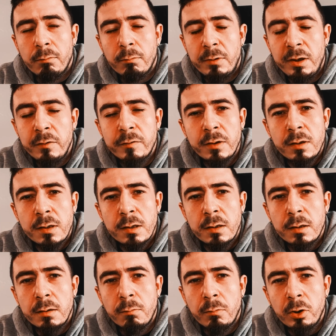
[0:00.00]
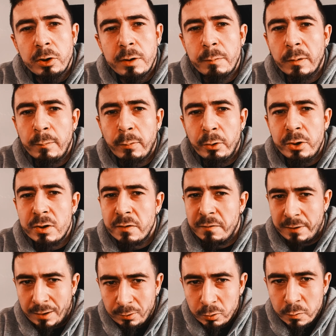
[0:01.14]
even multiple points of
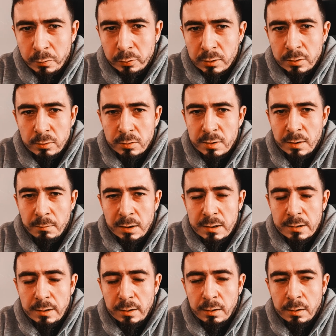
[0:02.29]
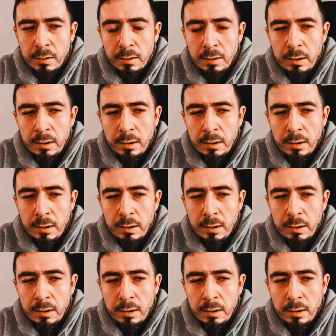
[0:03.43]
output to some extent.